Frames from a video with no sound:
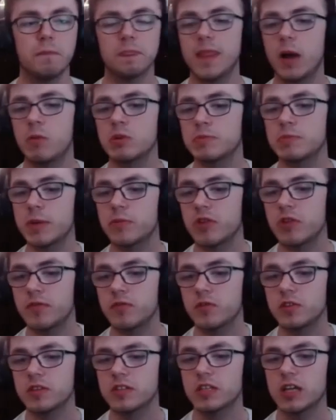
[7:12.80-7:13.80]
That was my
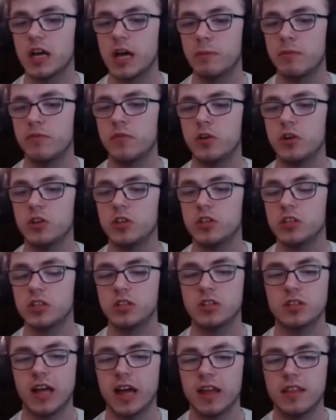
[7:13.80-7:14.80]
preference. I preferred
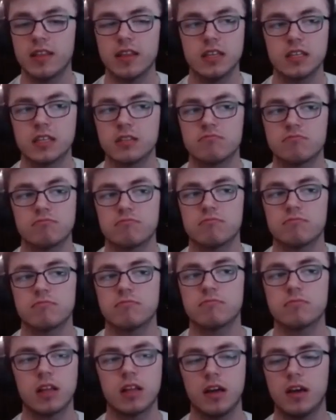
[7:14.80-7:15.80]
this.
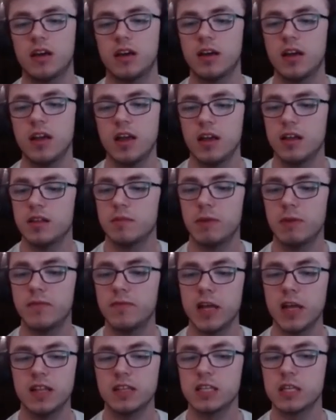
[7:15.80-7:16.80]

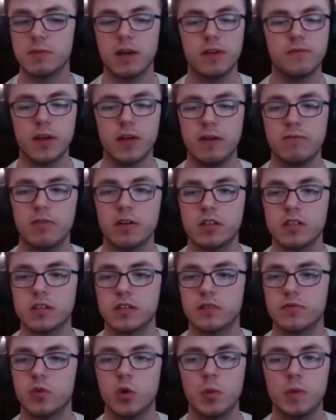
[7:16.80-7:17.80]
This is my favorite
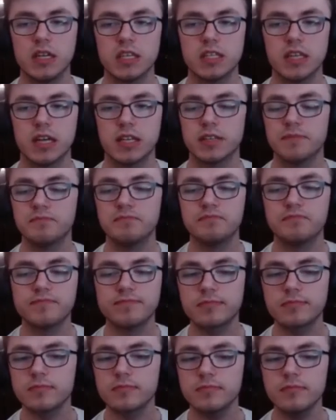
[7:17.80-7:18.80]
4-piece set
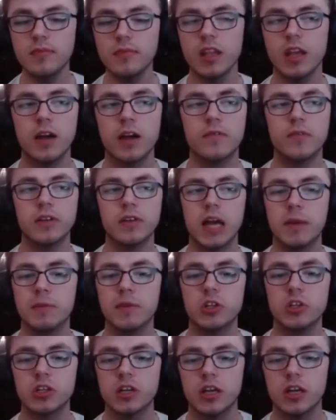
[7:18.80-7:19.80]
for
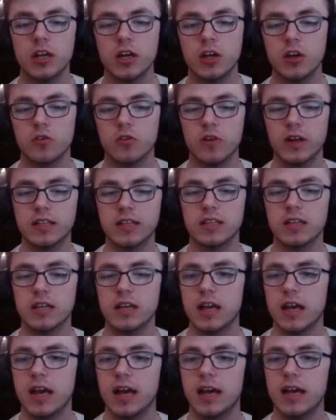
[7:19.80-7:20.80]
damage. Right.
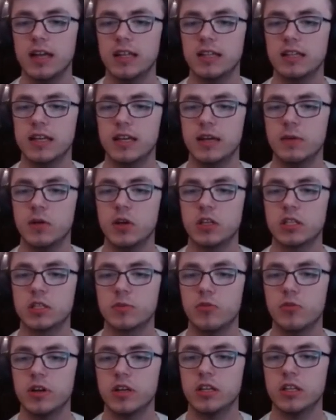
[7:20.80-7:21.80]
And then we got
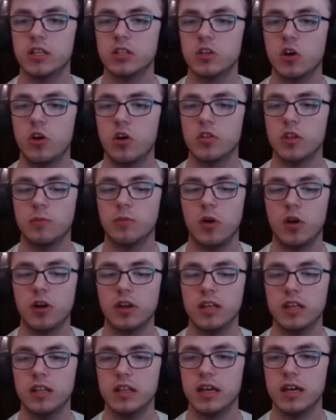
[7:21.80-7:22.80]
Spriggans on the
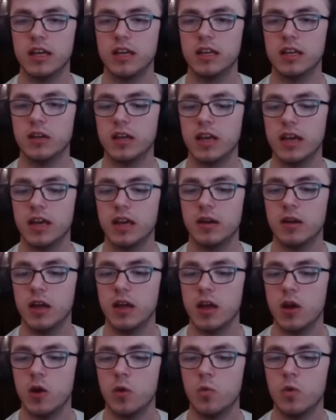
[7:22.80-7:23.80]
body. Then again,
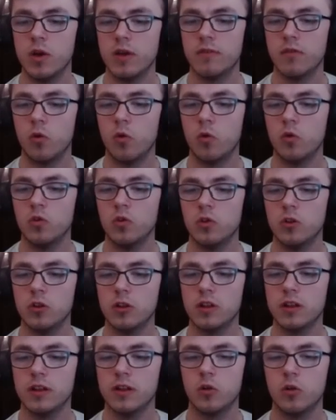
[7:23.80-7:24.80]
with all
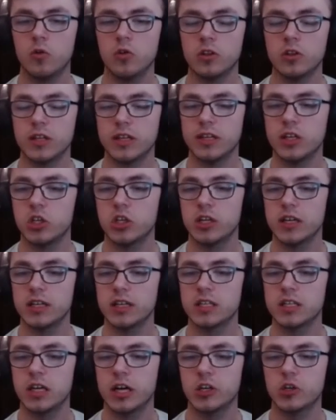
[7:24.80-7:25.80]
the
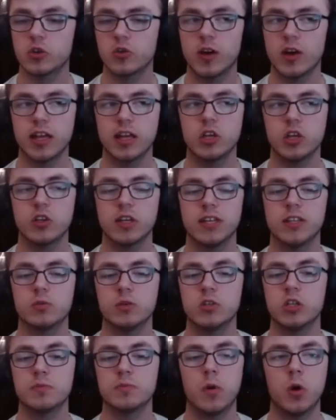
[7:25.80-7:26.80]
enchants are tri-enchants, we're
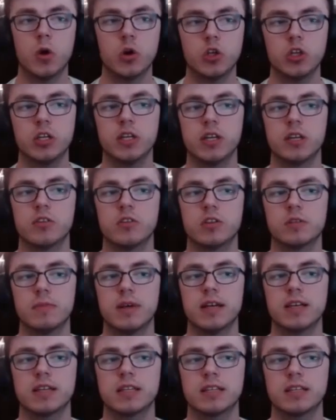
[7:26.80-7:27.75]
just pushing those max